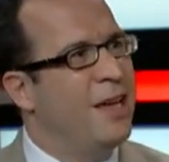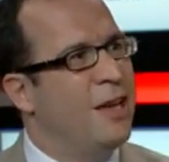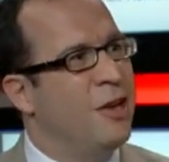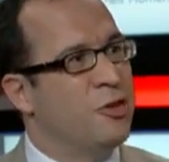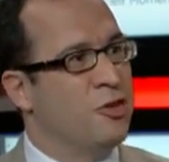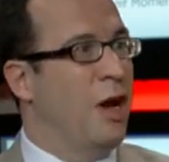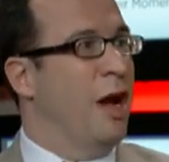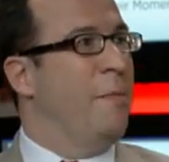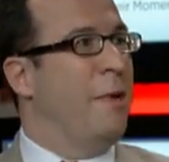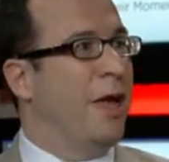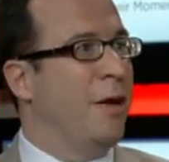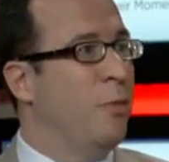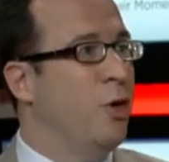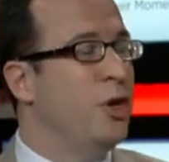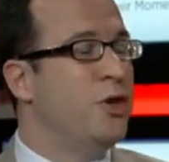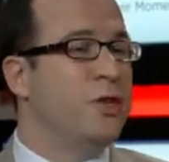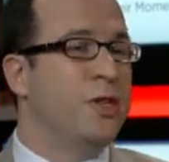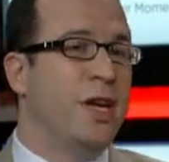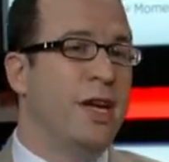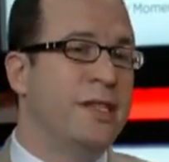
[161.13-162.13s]
Try to make it more
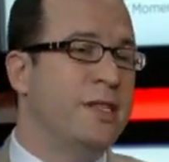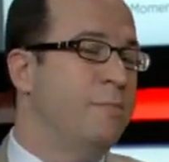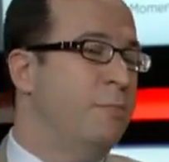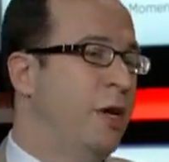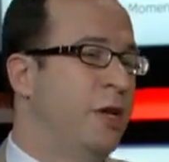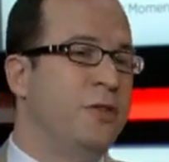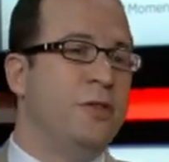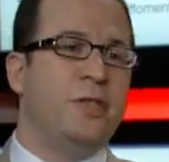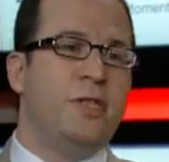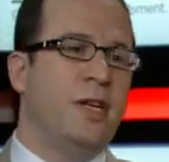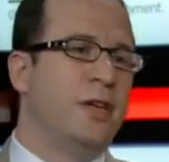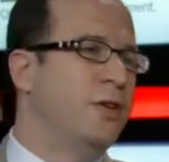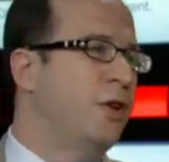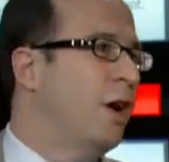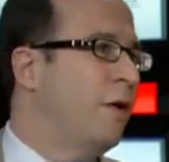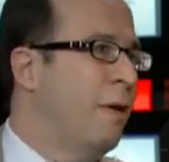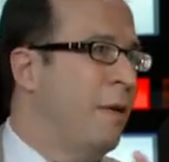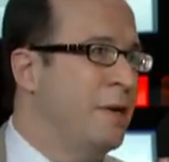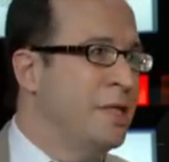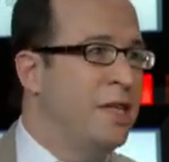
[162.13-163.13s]
interesting. It's interesting to
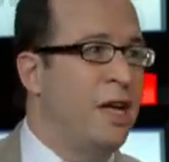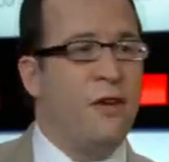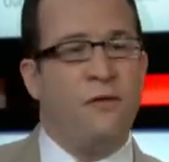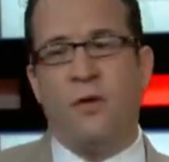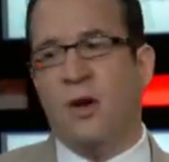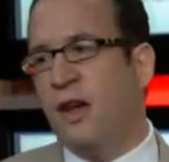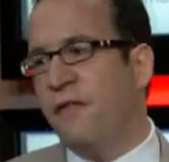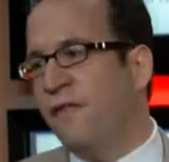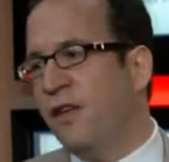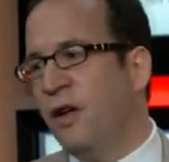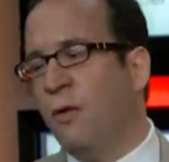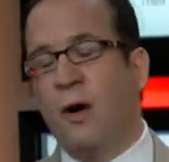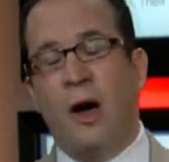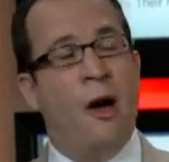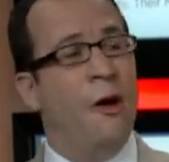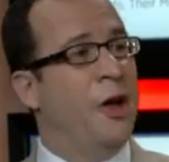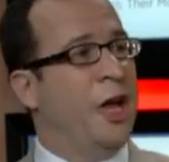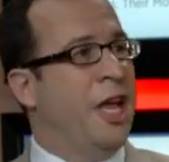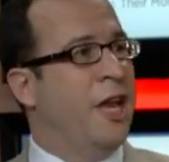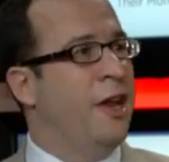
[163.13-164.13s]
talk about myself, what I feel,
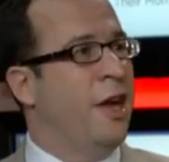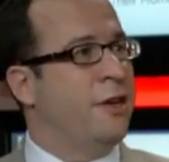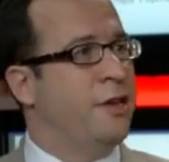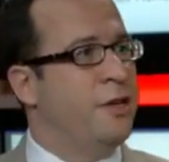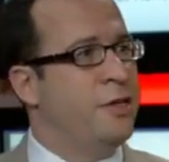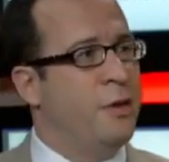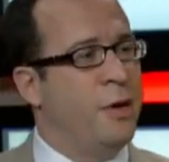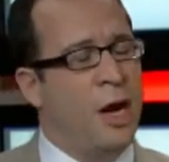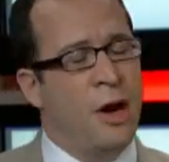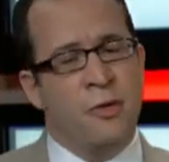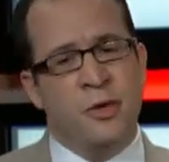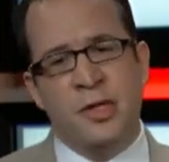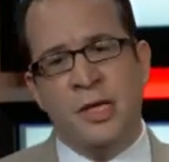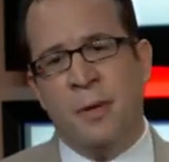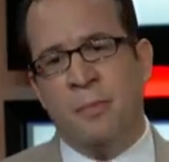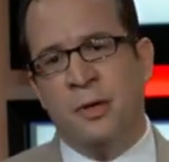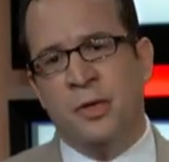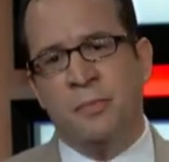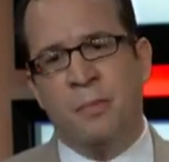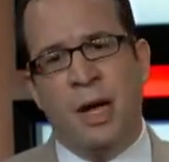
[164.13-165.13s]
how I connect it to it, how it
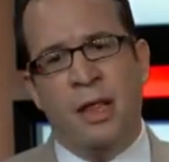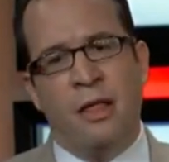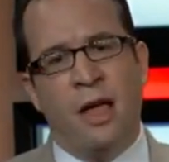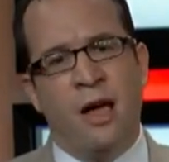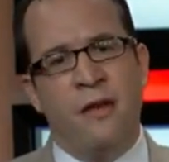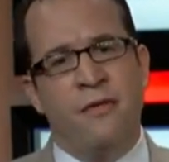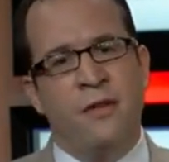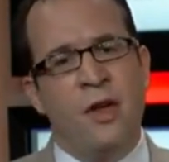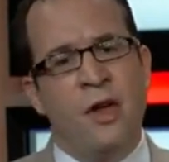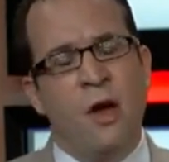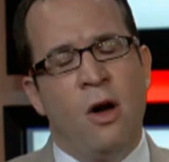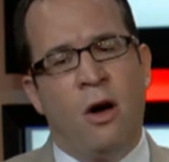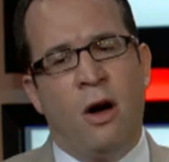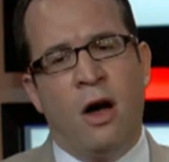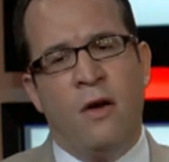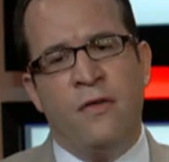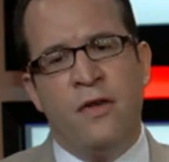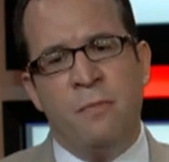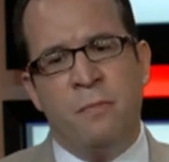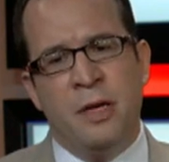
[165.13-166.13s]
resembles my life.
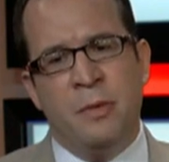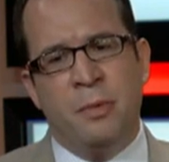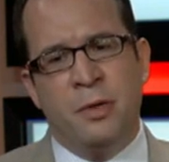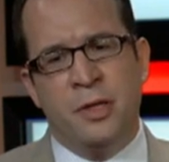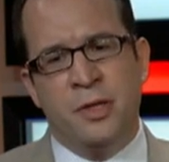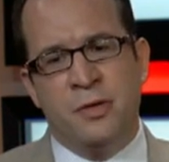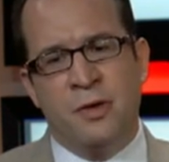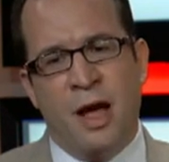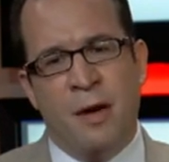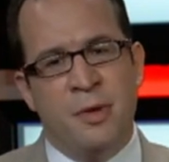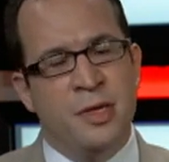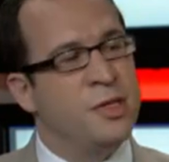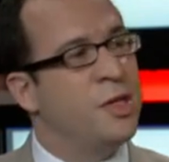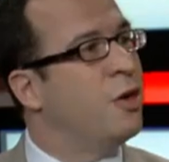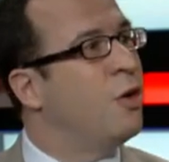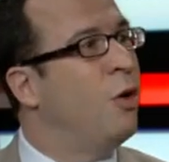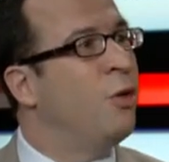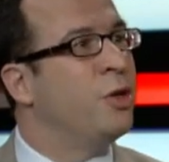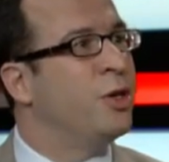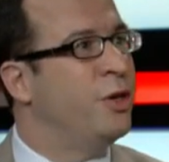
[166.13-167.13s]
Often people describe it as the
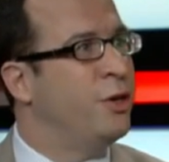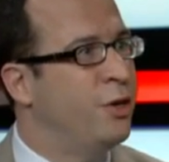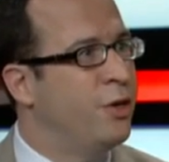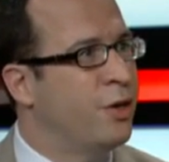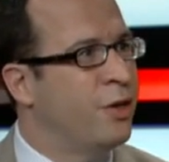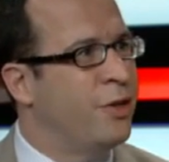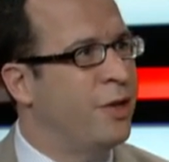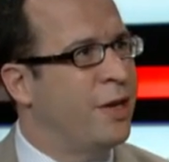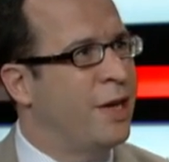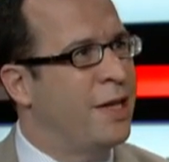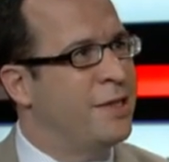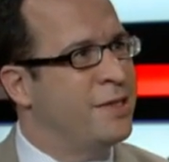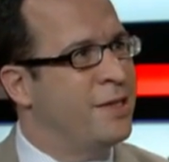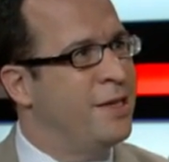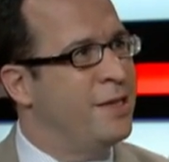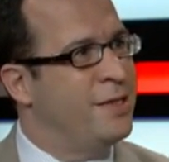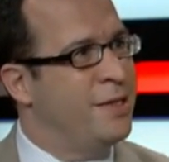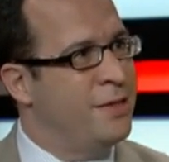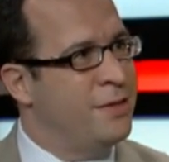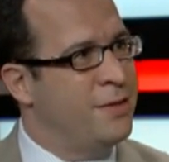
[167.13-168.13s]
golden hook that gets
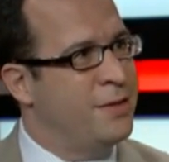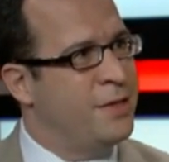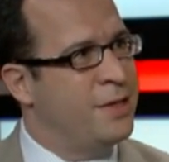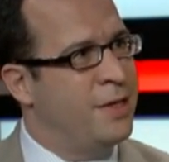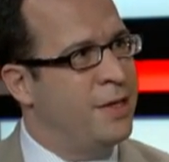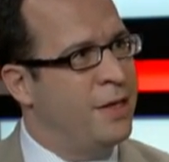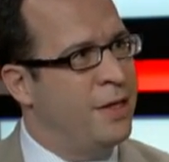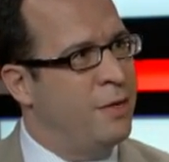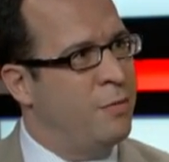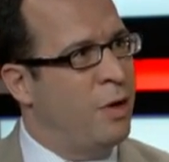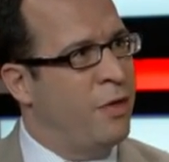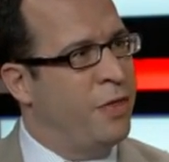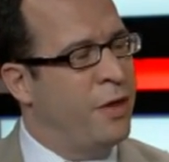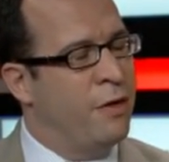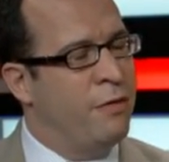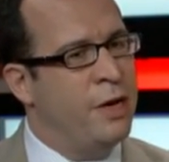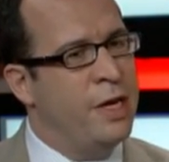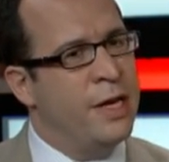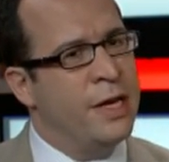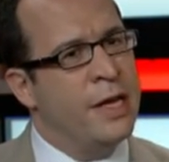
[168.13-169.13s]
kids interested in what
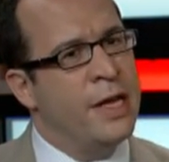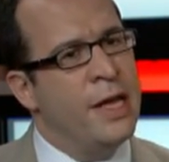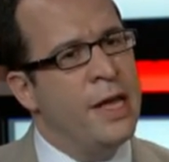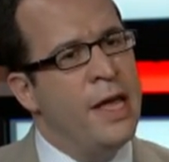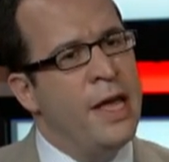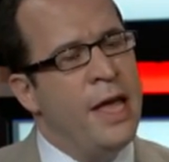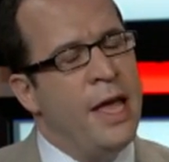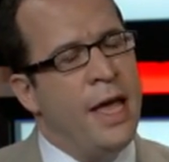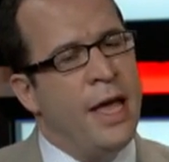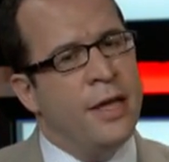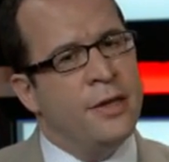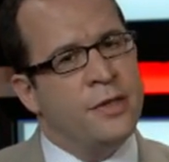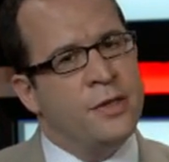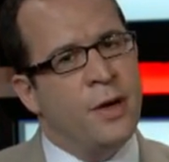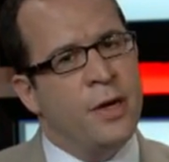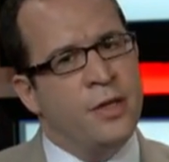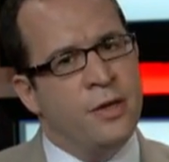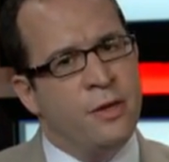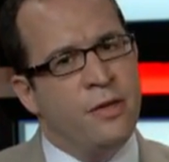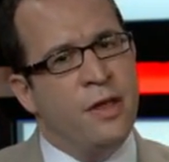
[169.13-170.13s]
they're reading. So
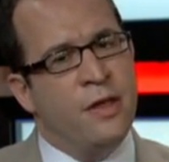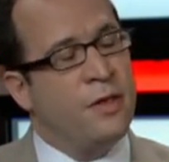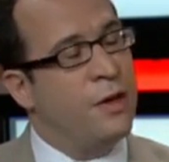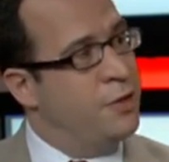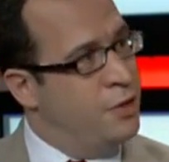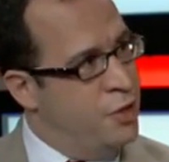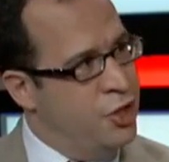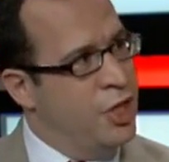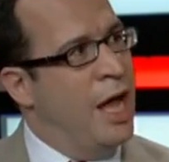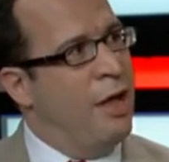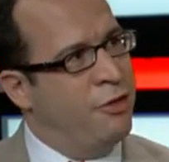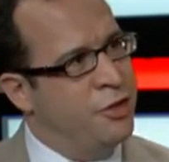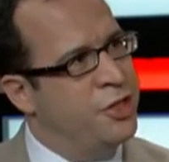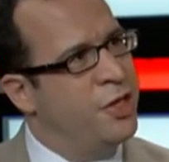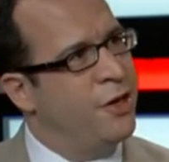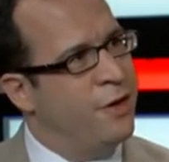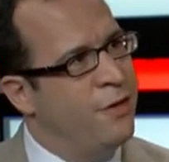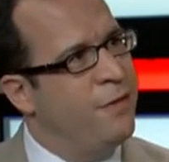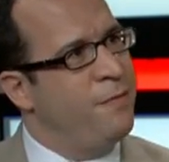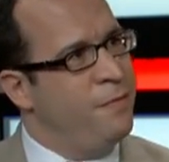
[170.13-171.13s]
I do think there's a challenge
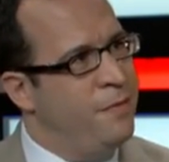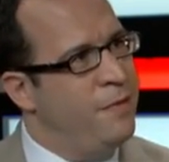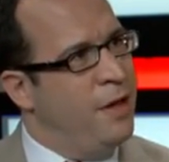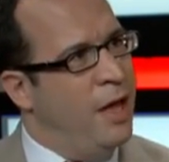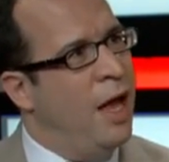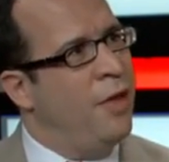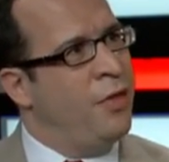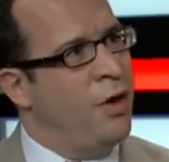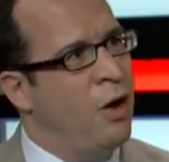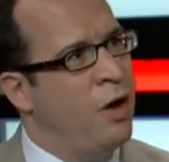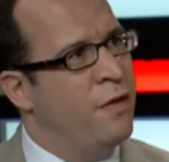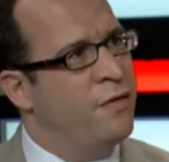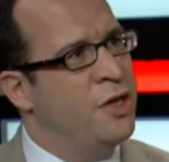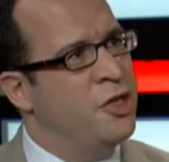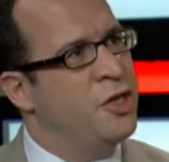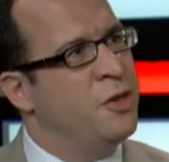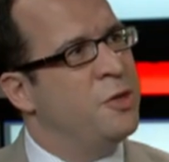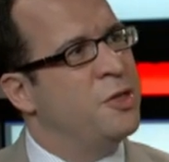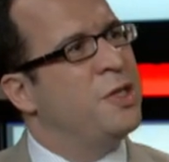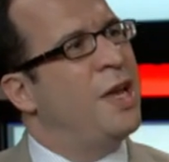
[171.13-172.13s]
here at the heart of
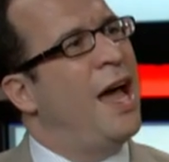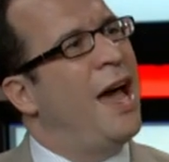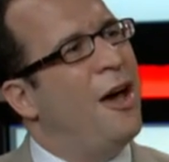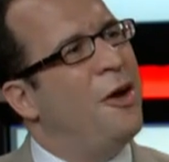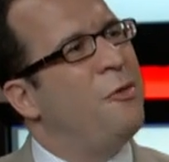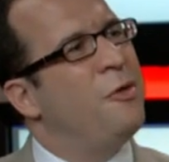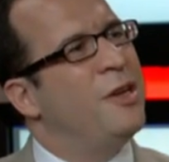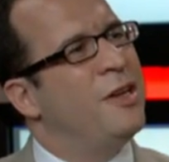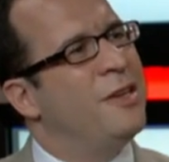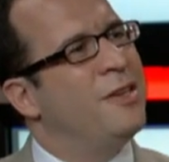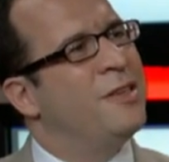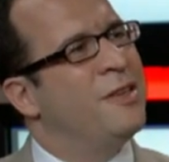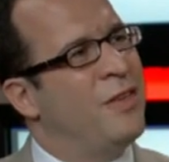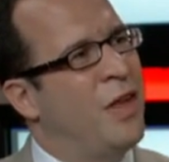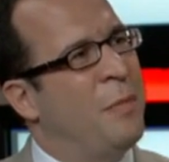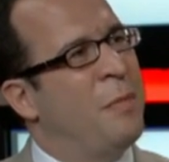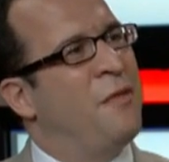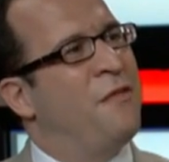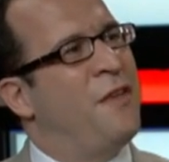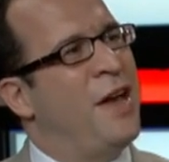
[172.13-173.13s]
teaching, which is how do we
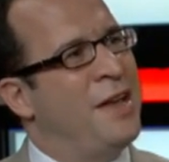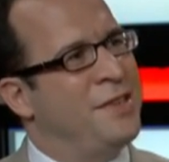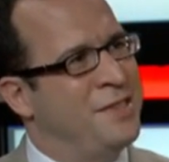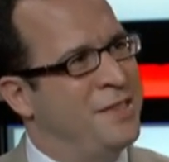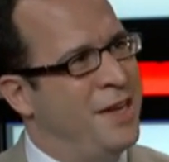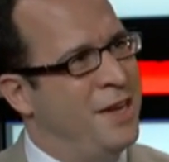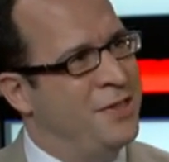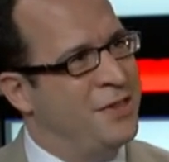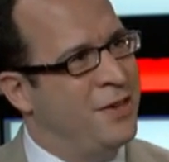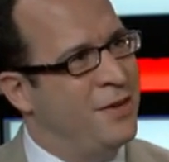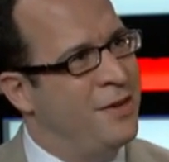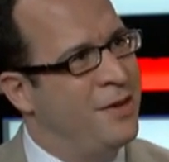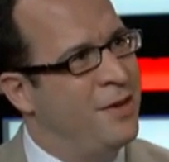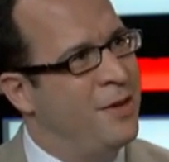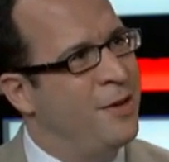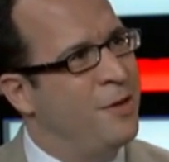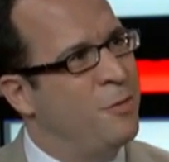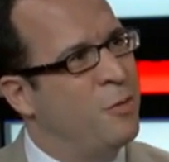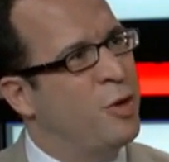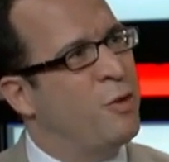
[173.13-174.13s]
develop a fascination
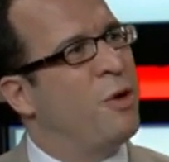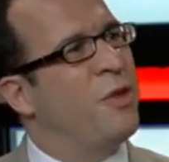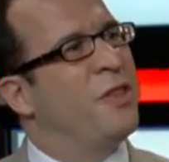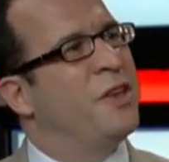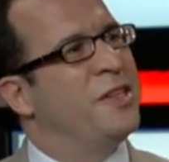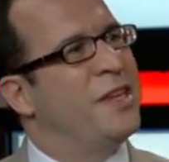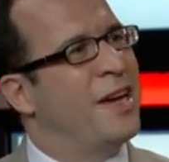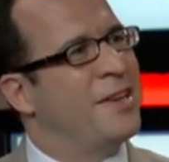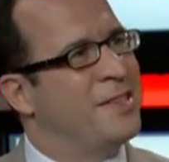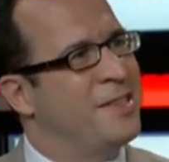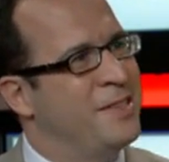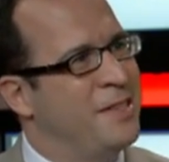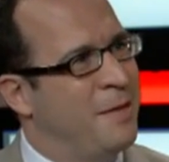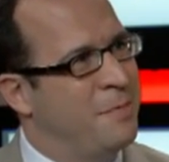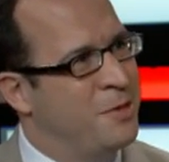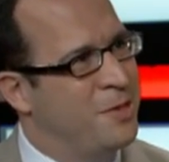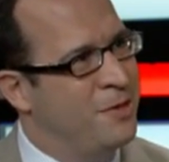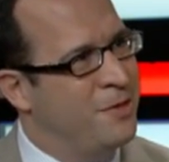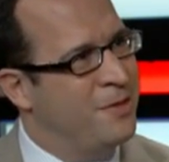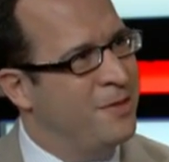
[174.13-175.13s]
with what the text is up to?